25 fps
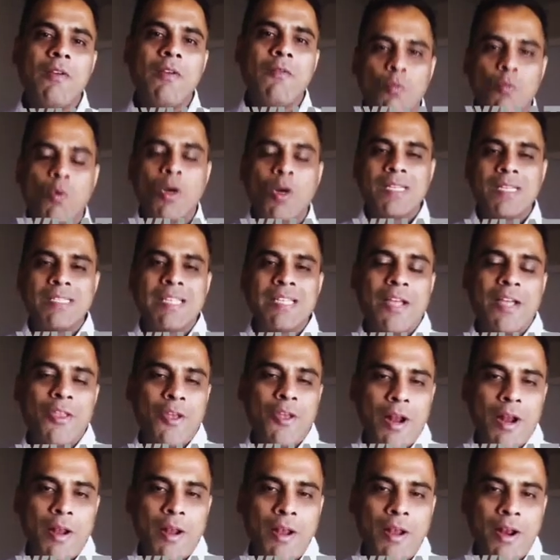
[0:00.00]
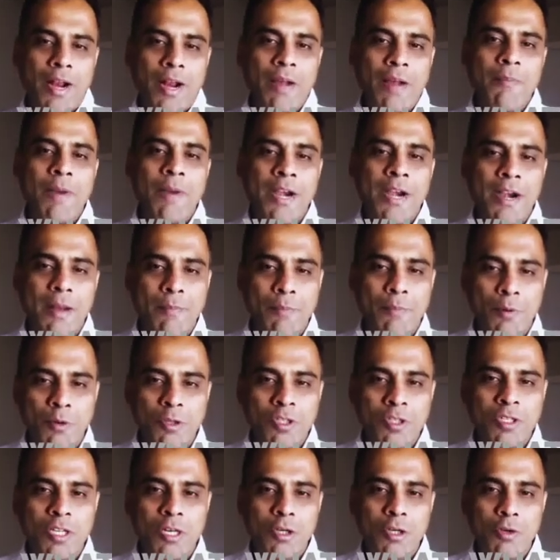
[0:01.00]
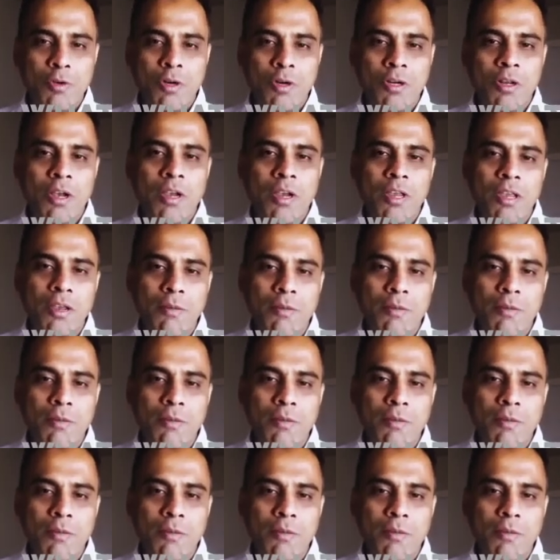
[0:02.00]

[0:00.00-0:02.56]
What is the other recommended approach that you're talking about?